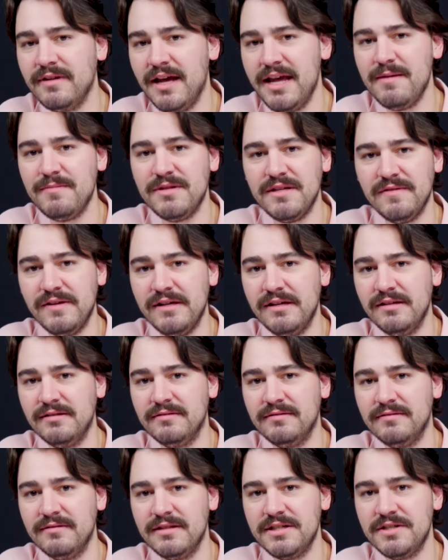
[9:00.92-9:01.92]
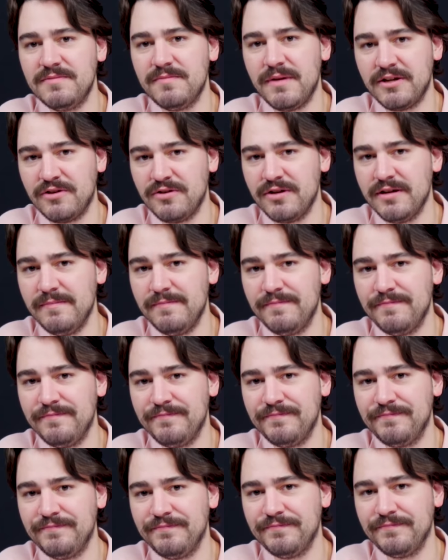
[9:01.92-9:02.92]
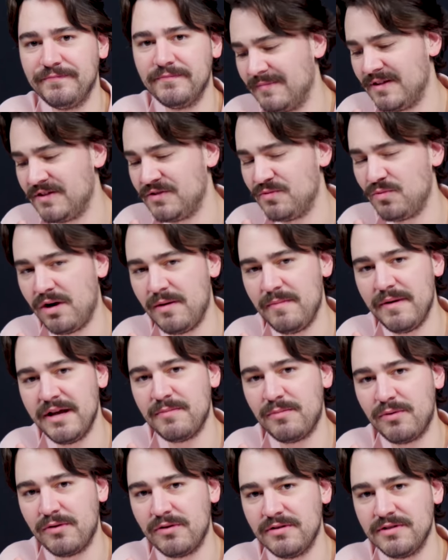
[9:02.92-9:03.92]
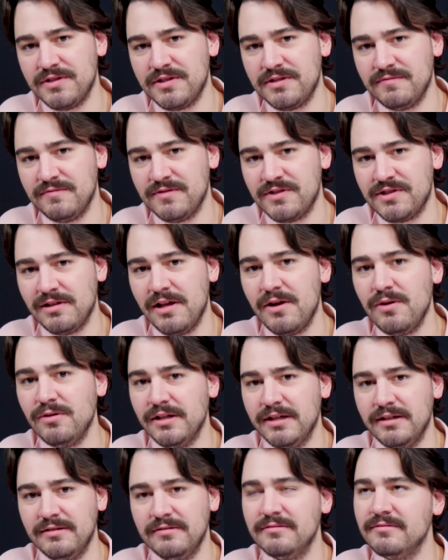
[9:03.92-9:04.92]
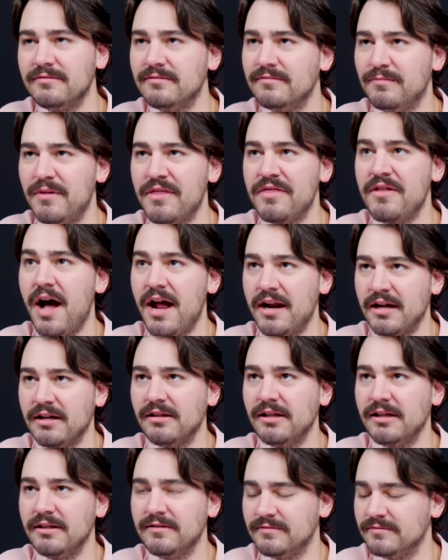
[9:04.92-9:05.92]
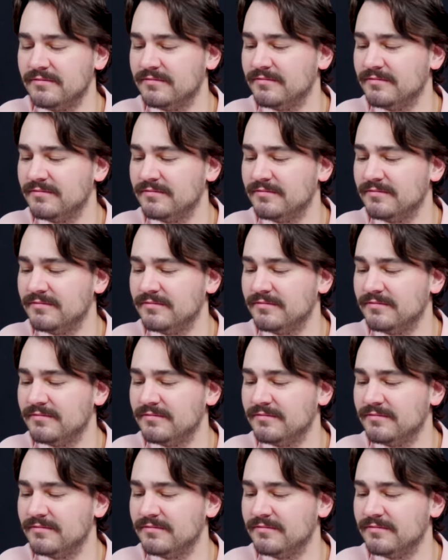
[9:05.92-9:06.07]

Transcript: Hey MTV, this is my crib. This is where I make pearls, slowly, methodically,